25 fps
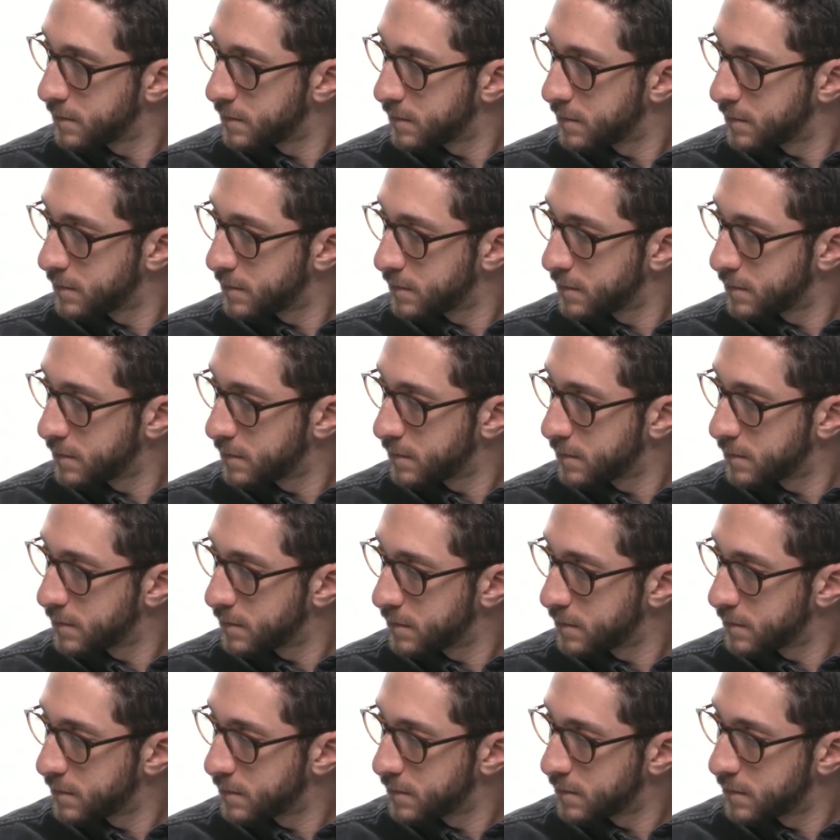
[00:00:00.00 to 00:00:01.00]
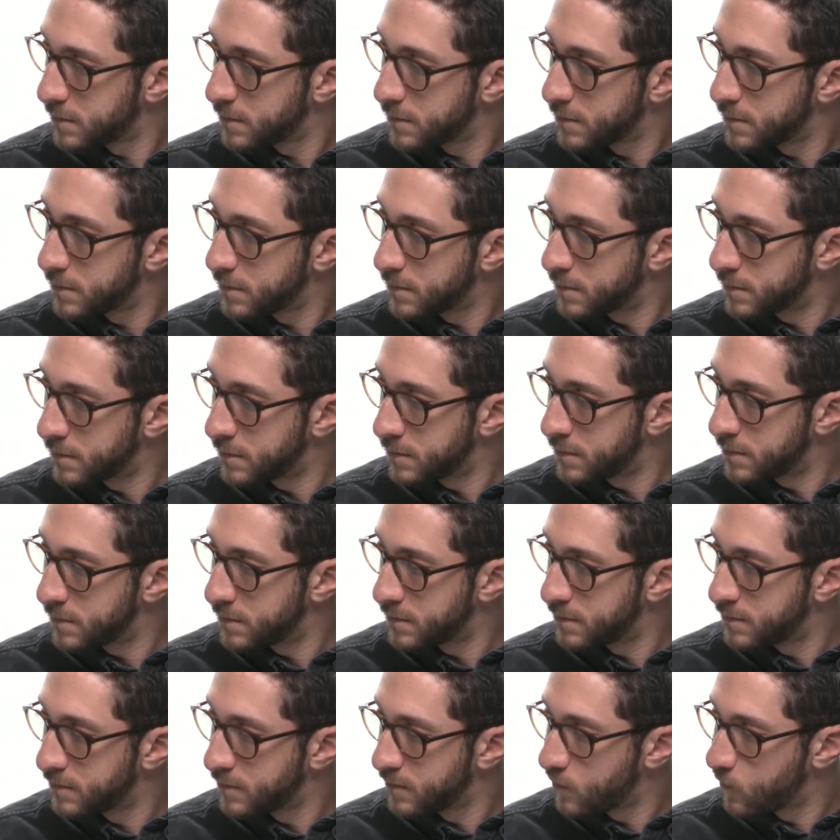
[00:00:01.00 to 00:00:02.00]

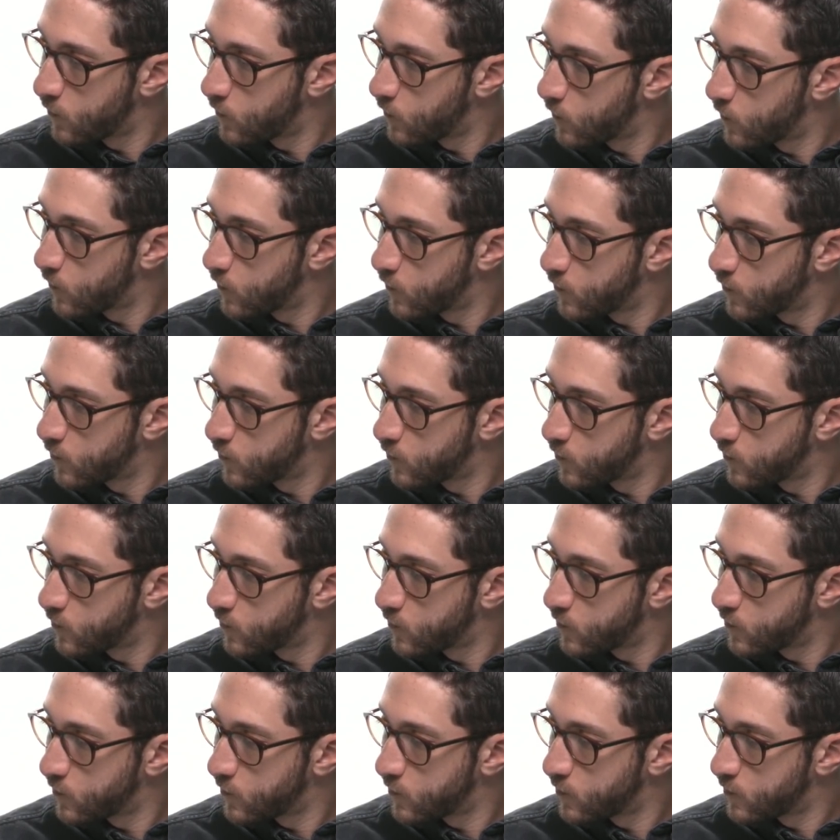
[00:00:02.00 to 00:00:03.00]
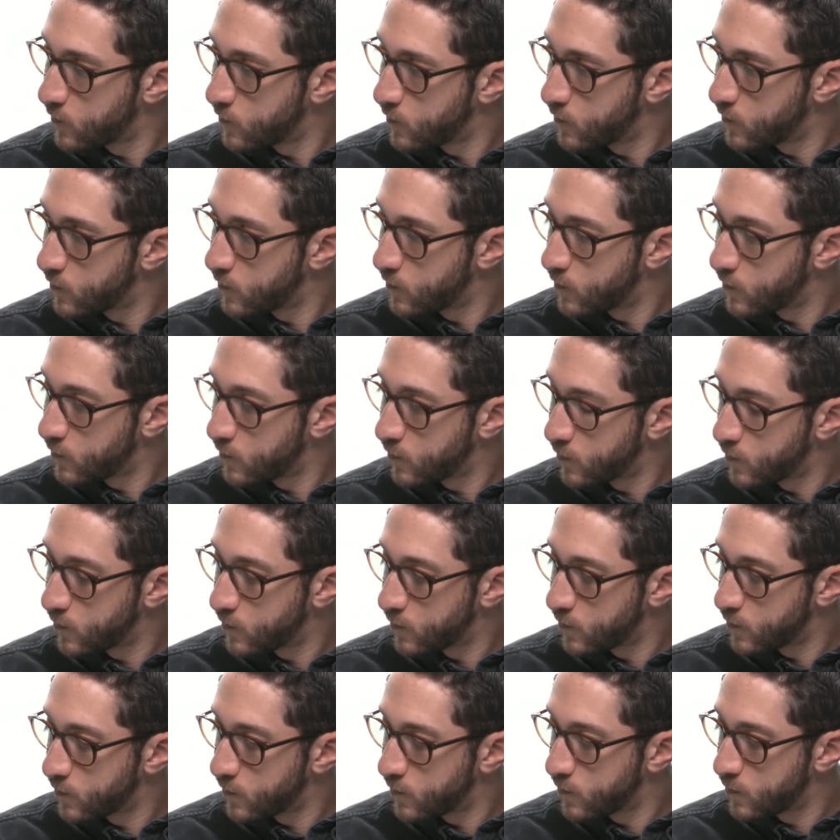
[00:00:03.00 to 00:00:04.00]

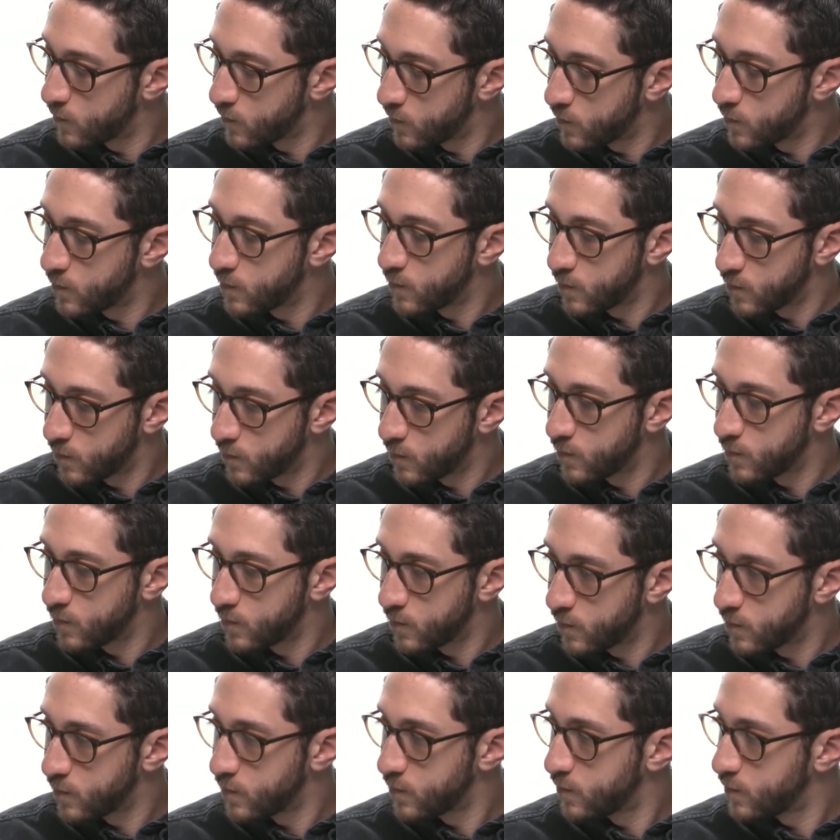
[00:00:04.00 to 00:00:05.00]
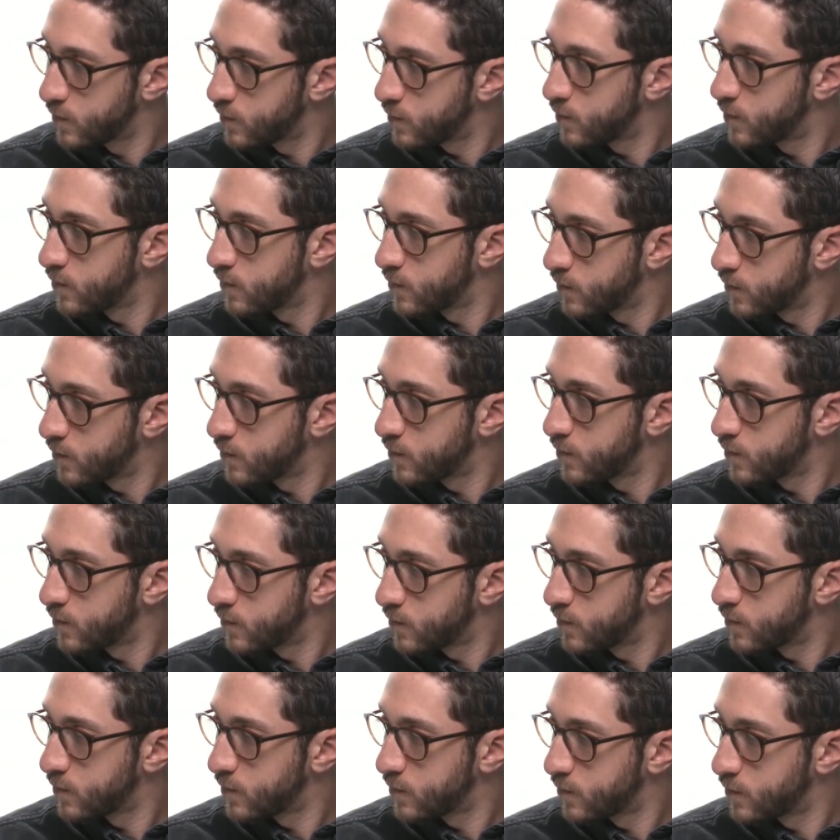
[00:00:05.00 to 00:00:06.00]
(not speaking)